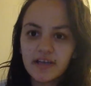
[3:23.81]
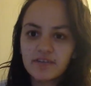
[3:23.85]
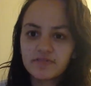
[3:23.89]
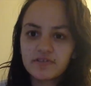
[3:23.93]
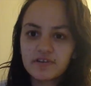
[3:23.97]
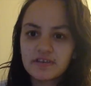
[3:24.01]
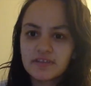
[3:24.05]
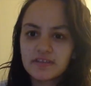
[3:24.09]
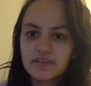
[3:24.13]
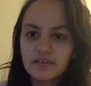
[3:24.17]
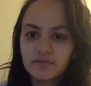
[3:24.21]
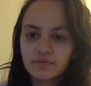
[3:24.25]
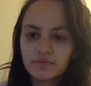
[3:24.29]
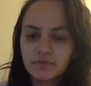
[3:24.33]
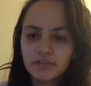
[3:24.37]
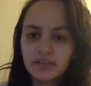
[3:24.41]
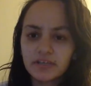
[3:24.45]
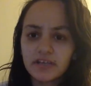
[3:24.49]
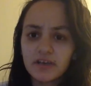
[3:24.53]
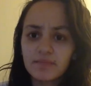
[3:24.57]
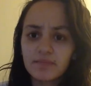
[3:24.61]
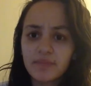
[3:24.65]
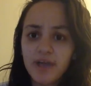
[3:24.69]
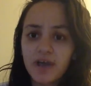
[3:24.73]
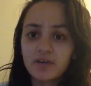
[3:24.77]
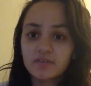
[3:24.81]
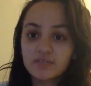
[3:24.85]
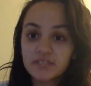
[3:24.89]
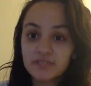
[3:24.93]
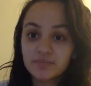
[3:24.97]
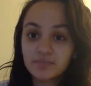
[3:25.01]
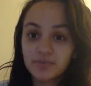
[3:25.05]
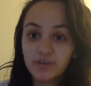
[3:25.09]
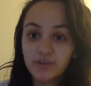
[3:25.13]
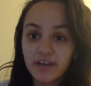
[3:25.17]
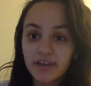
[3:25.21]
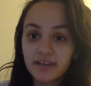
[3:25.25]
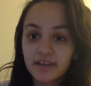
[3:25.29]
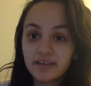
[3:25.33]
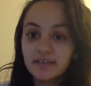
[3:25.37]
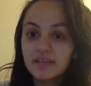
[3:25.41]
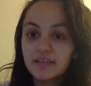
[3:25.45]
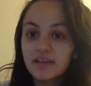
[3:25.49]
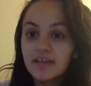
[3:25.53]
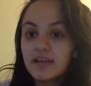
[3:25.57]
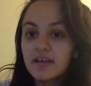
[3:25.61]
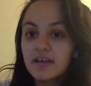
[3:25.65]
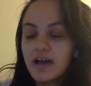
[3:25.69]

everything really about spring.